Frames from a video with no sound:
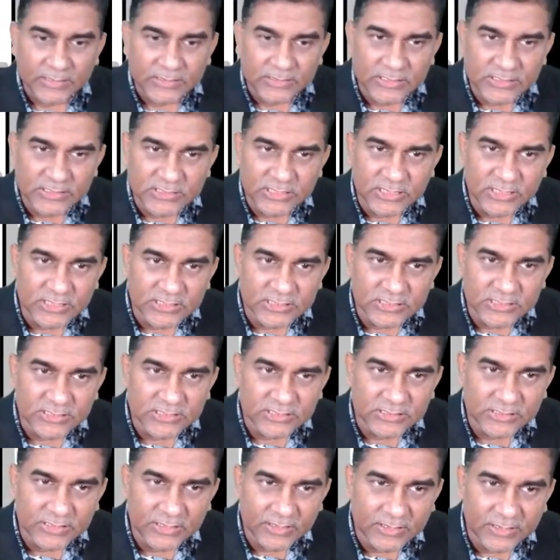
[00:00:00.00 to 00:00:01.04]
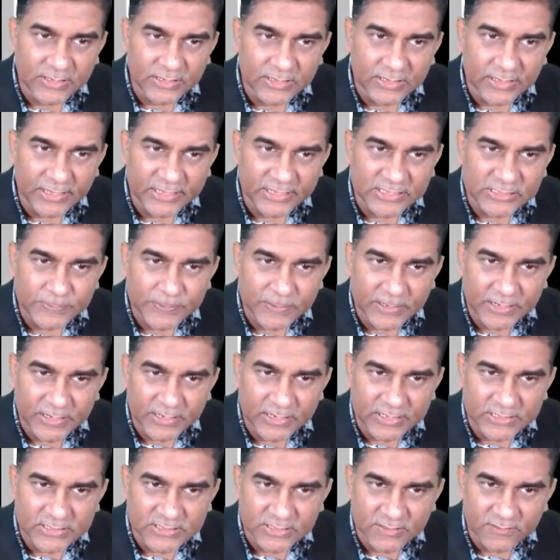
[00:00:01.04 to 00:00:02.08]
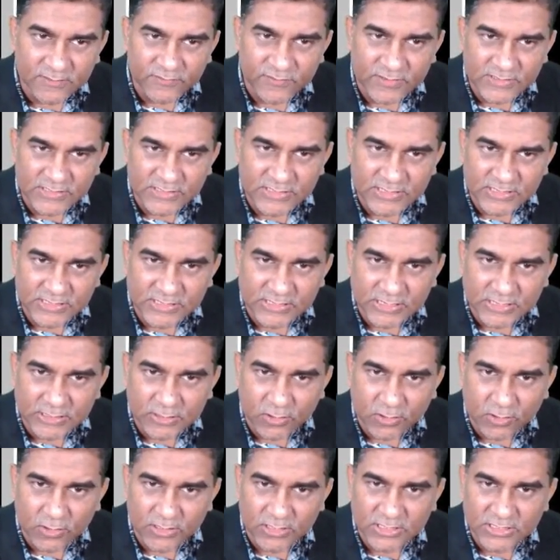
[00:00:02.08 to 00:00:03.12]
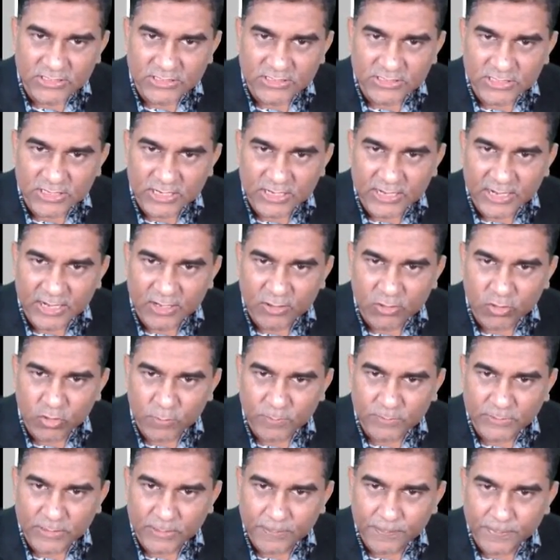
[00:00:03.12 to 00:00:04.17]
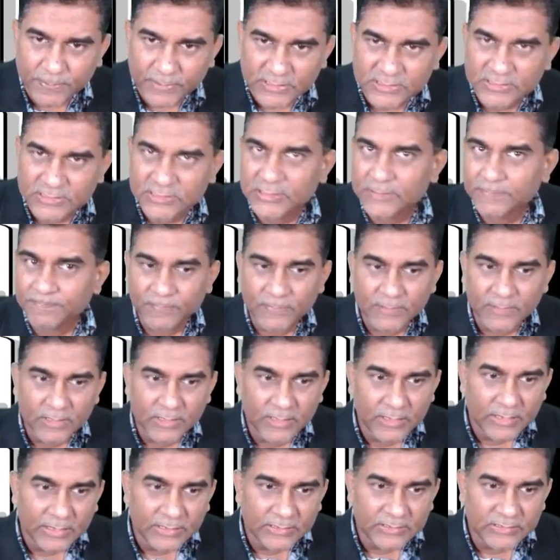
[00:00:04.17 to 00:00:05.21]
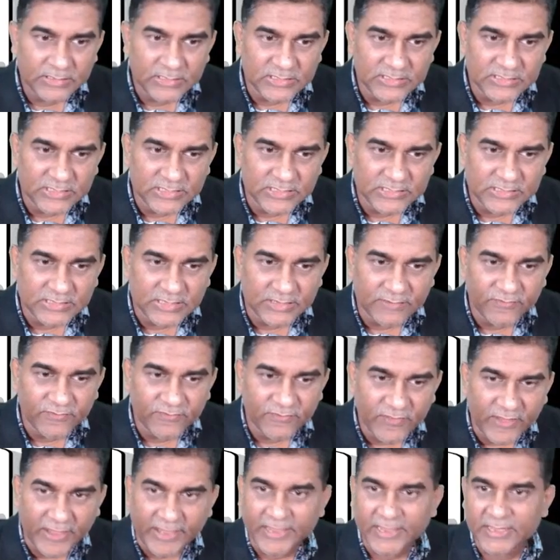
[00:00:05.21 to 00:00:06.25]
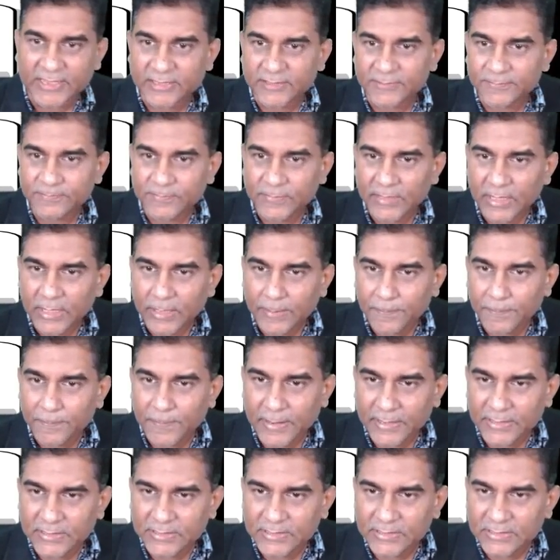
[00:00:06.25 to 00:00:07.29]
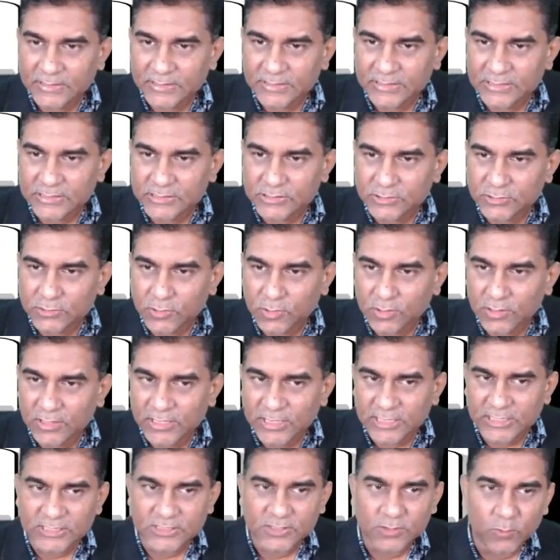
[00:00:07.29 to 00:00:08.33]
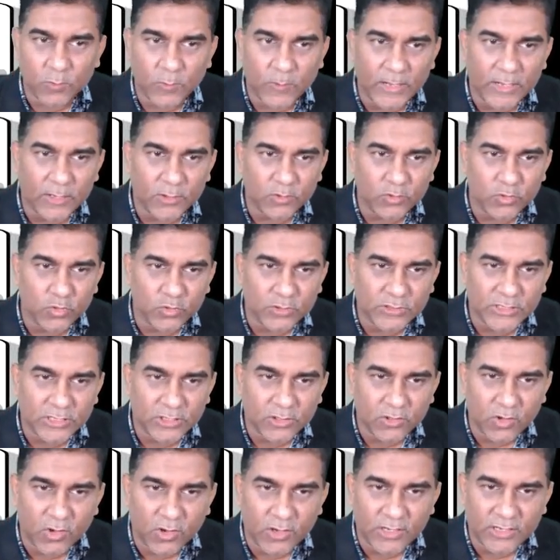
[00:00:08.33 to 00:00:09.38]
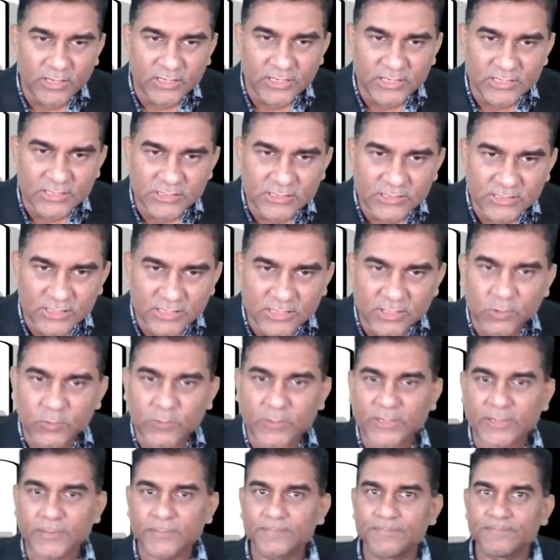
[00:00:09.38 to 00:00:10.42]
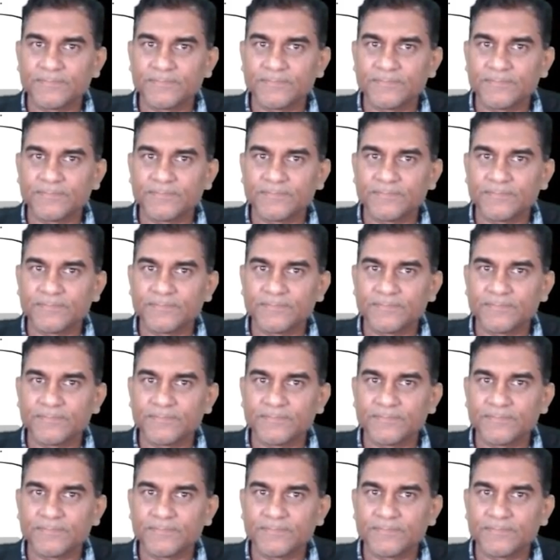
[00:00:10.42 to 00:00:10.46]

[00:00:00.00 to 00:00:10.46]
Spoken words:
This is the explanation. Physical condition at room temperature. This is the fact. Butter is solid while cooking oil is liquid.